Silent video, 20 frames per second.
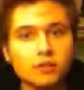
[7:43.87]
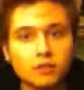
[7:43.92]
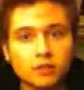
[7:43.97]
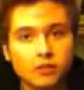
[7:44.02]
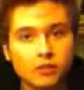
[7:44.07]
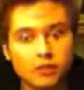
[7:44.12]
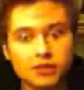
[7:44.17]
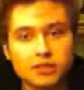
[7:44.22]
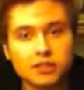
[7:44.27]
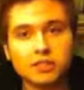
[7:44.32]

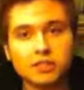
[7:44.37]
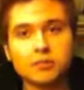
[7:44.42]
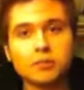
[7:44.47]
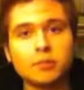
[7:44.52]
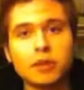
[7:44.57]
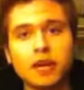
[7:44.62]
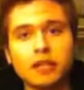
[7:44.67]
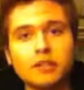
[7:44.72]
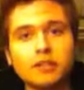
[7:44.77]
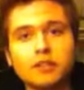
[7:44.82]
criticism,
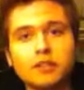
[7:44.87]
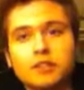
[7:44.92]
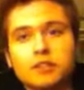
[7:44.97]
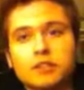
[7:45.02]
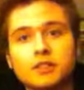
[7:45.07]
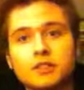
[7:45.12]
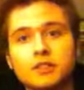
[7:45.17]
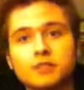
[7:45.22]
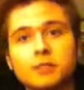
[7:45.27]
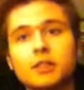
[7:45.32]
bad
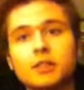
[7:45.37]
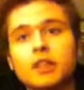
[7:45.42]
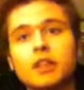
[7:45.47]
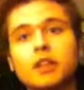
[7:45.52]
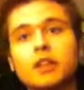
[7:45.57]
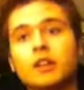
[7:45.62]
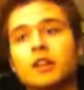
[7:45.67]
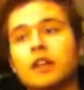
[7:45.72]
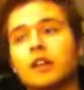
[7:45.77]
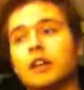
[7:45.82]
criticism,
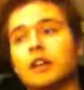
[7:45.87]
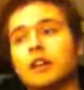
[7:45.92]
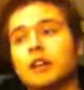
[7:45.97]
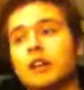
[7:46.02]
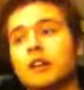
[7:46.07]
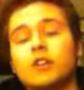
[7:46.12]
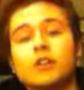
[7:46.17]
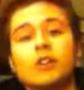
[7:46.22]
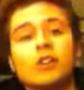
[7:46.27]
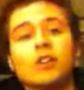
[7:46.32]
I
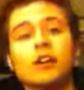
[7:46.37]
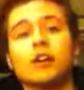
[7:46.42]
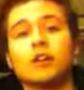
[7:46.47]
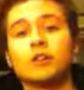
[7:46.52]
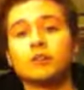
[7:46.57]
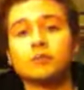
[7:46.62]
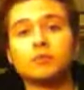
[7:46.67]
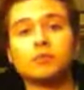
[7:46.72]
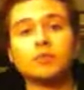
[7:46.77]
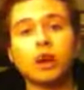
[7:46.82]
don't care.
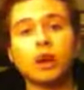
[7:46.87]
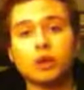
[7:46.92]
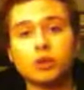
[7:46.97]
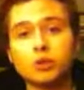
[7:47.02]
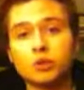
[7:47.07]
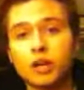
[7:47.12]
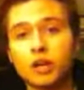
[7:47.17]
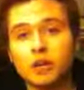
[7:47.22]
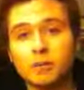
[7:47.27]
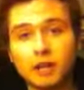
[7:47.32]
I'll
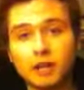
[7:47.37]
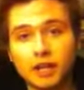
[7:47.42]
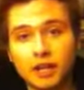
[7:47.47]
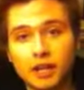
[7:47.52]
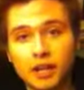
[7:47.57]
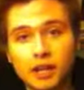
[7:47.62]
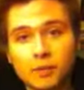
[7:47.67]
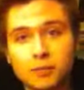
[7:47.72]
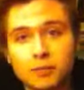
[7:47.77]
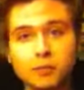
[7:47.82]
try to make
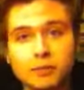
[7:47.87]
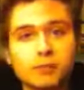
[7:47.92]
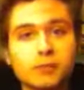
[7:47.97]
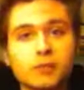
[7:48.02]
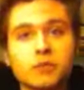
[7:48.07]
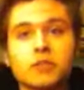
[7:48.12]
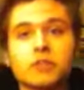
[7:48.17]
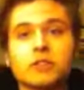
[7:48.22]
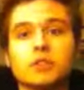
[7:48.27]
it happen.